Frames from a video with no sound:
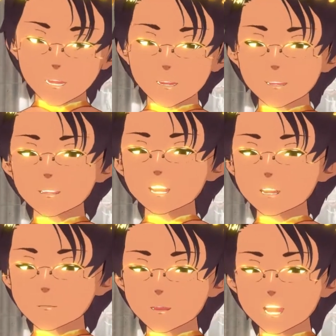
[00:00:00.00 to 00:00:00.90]
Let's talk
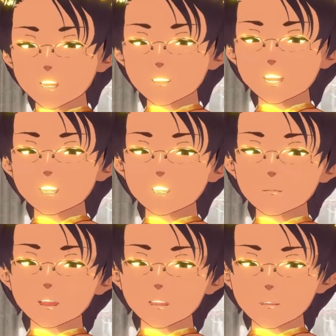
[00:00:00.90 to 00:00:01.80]
about how follower
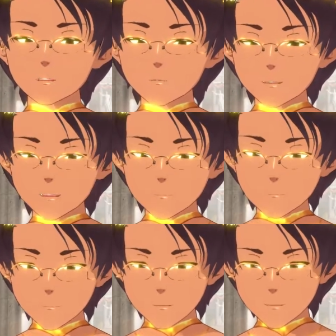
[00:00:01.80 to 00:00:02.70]
models really
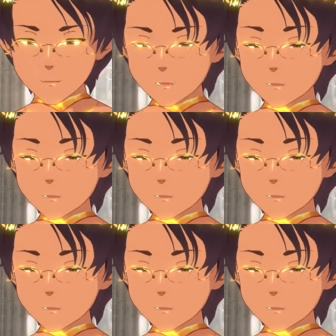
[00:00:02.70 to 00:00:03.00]
work.